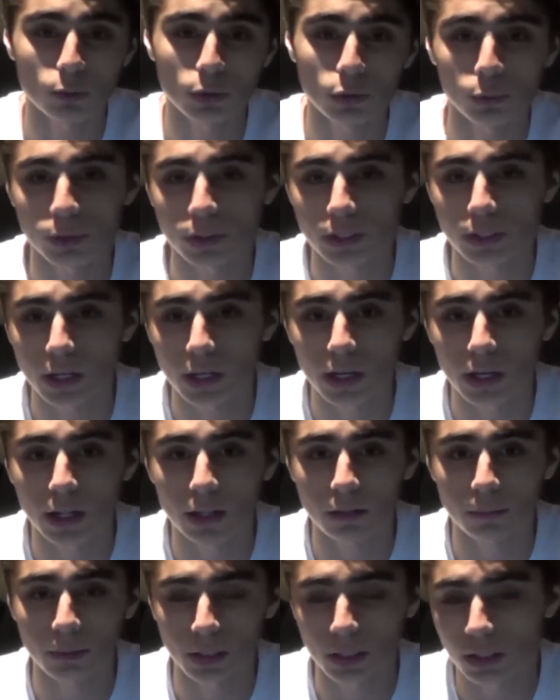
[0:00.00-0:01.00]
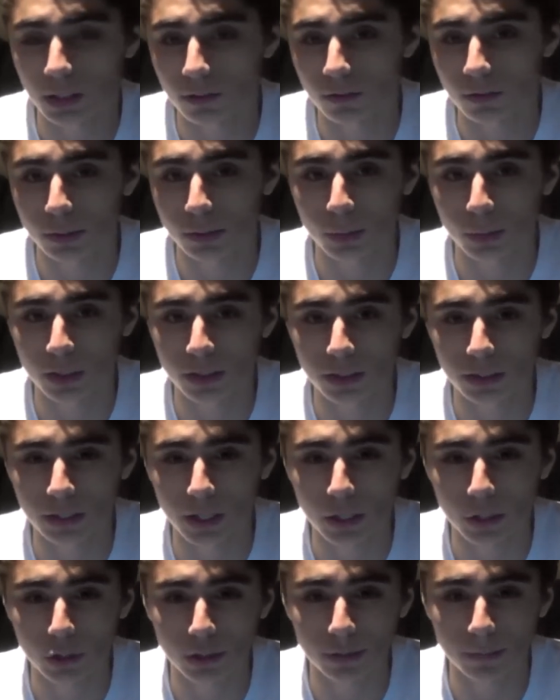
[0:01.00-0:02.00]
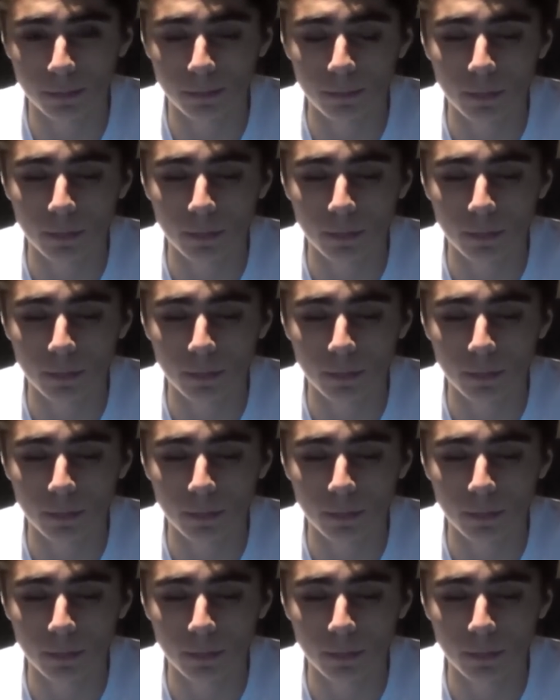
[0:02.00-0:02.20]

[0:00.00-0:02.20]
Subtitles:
which we stated at the beginning of this presentation.